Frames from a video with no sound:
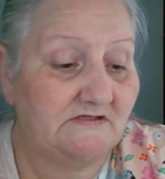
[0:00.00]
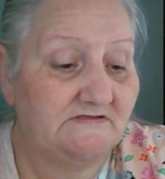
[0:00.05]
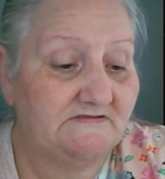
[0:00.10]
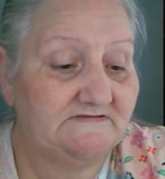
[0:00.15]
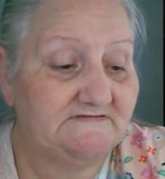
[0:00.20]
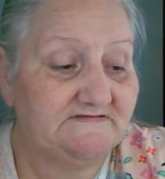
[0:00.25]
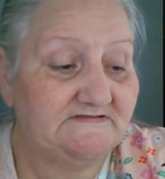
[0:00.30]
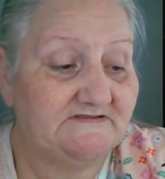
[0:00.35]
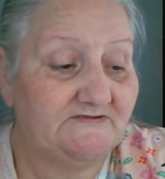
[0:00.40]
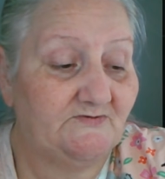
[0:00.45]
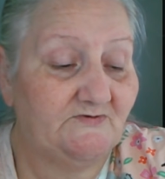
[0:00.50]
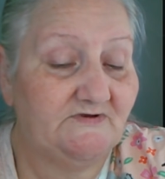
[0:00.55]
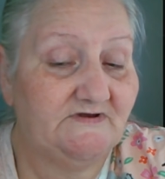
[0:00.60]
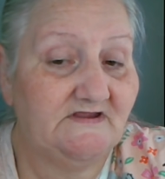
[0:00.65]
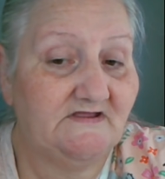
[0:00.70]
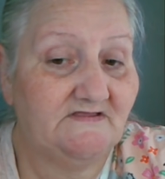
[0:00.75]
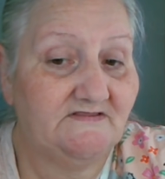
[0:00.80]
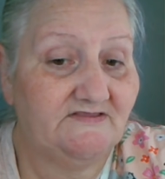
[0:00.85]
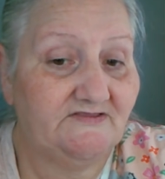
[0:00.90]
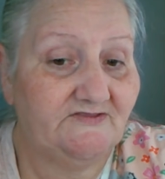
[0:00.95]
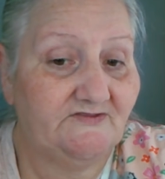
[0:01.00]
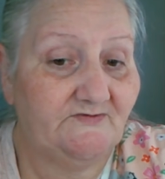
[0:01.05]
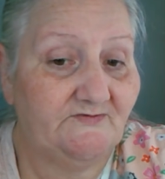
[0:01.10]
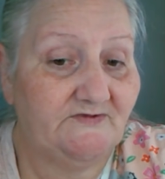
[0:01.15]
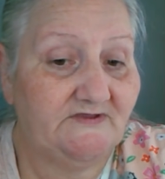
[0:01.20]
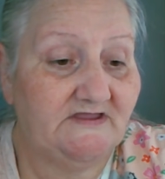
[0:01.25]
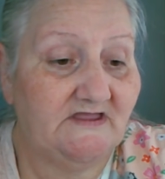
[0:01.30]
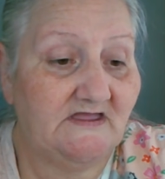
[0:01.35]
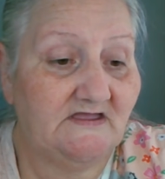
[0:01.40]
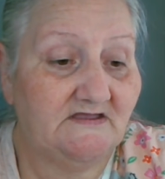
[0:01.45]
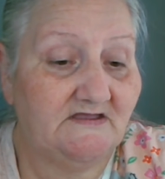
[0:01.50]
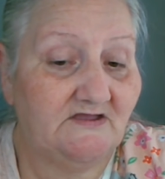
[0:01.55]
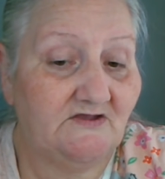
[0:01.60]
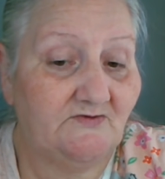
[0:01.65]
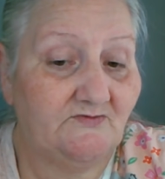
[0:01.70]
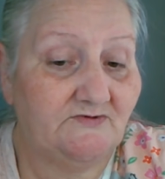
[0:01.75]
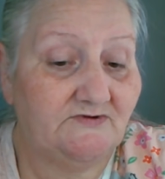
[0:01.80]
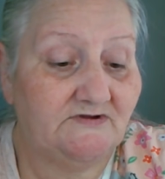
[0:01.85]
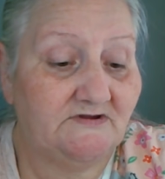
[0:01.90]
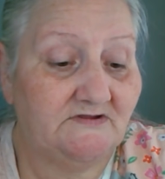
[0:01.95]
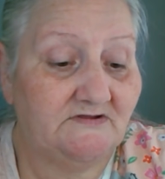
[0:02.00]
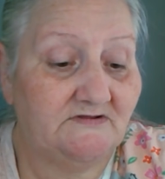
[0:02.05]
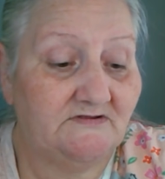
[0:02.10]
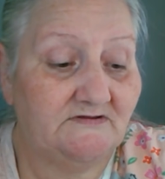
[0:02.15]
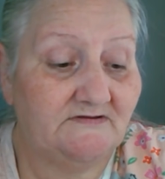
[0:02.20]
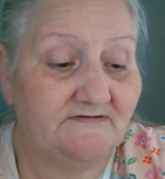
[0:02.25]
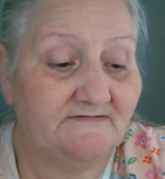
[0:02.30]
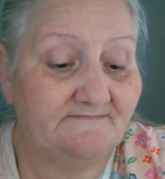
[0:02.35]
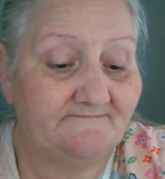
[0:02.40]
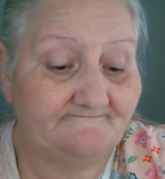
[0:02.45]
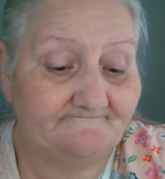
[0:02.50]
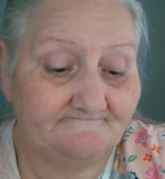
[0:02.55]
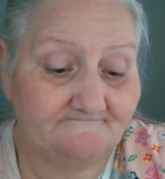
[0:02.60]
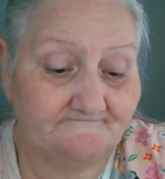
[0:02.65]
let's see, what else do we got going on?